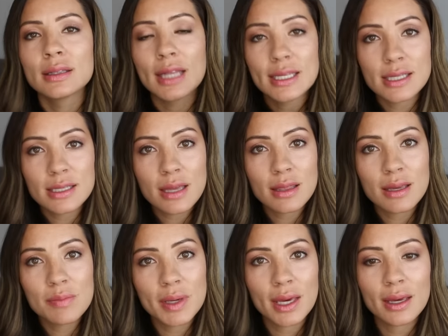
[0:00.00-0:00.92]
laces on
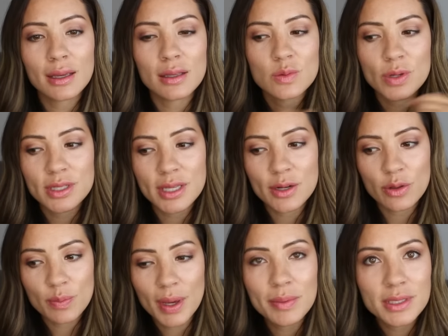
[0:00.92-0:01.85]
them because once I know
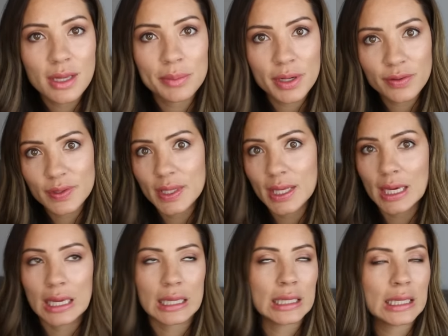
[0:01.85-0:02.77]
the baby's coming and
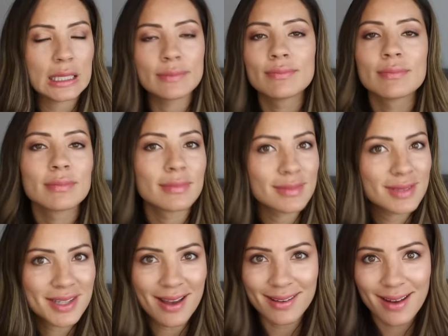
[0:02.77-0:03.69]
everything, ugh.
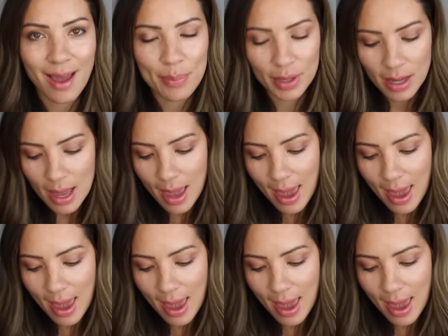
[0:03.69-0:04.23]
It's not gonna happen.